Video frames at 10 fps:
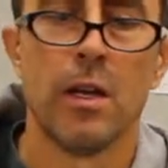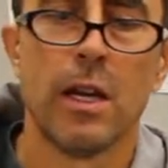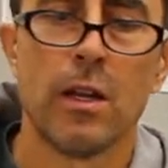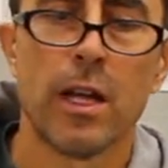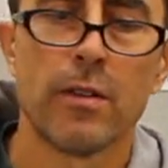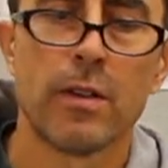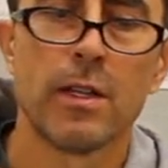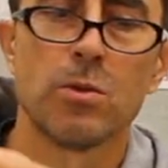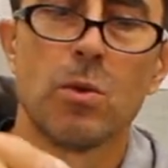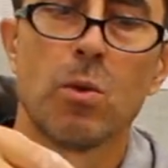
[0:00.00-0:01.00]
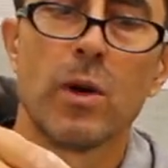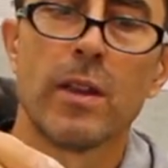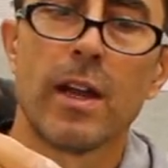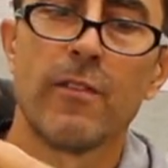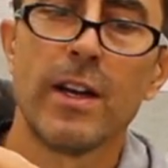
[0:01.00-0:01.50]
Now, a lot of kids will worry
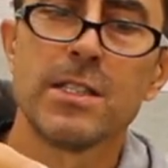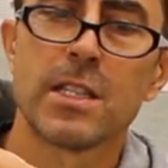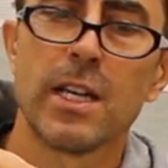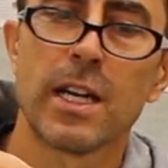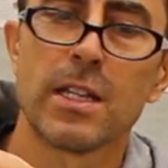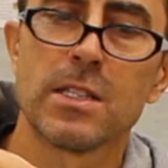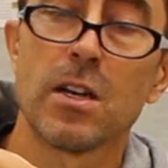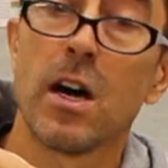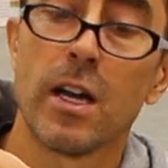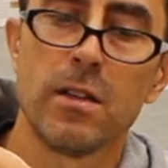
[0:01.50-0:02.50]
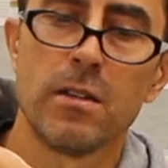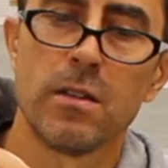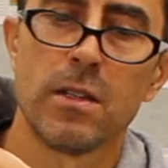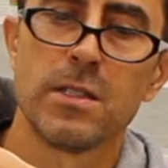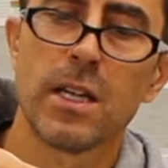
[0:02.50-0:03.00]
that if I just connect this on,
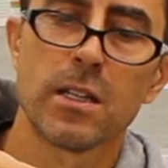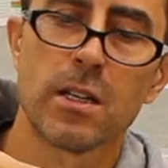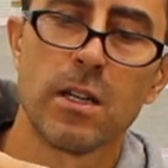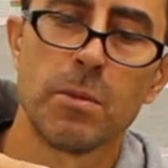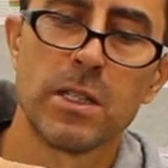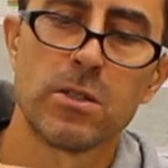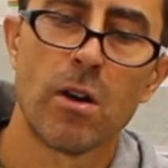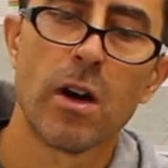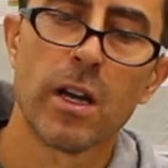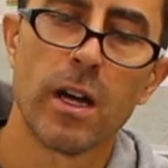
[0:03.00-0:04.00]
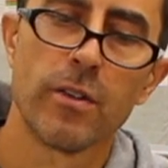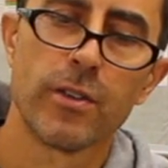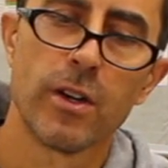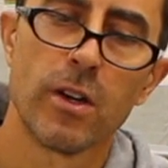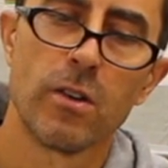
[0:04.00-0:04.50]
it's not going to be strong enough,
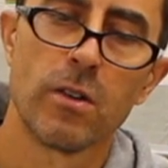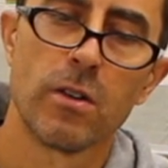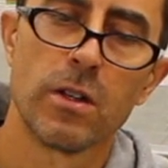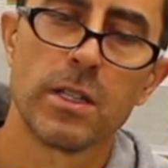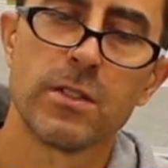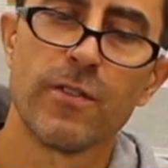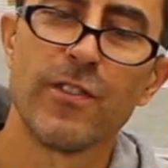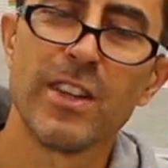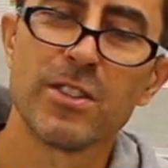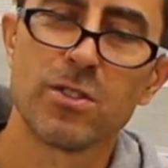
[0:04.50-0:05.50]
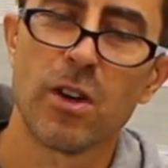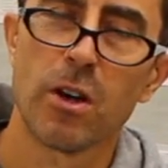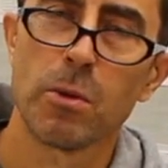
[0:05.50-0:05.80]
you know, or it doesn't feel strong.